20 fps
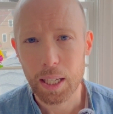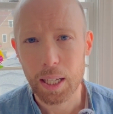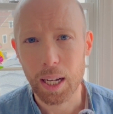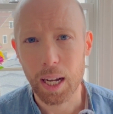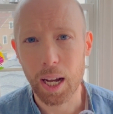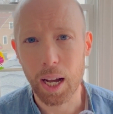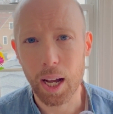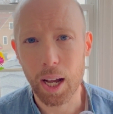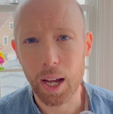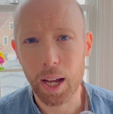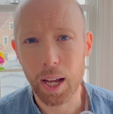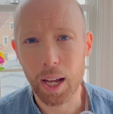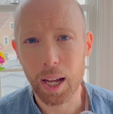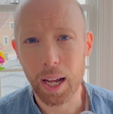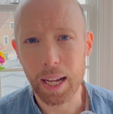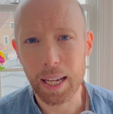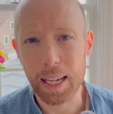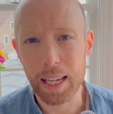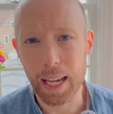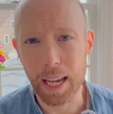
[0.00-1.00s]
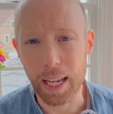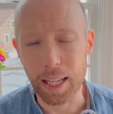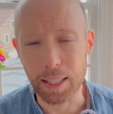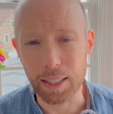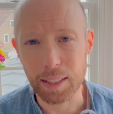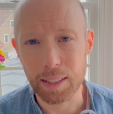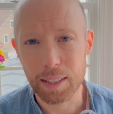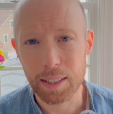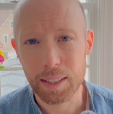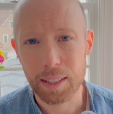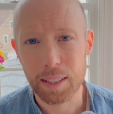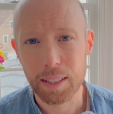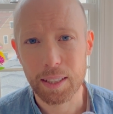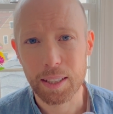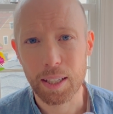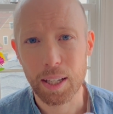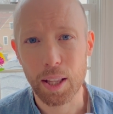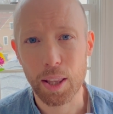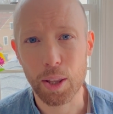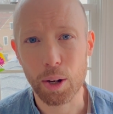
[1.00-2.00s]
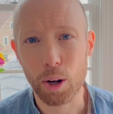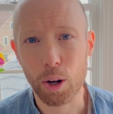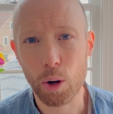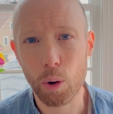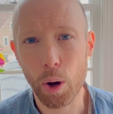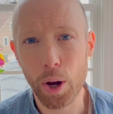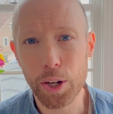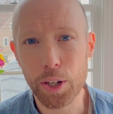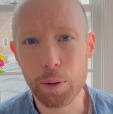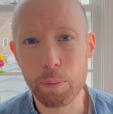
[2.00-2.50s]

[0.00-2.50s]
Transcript: again, there are going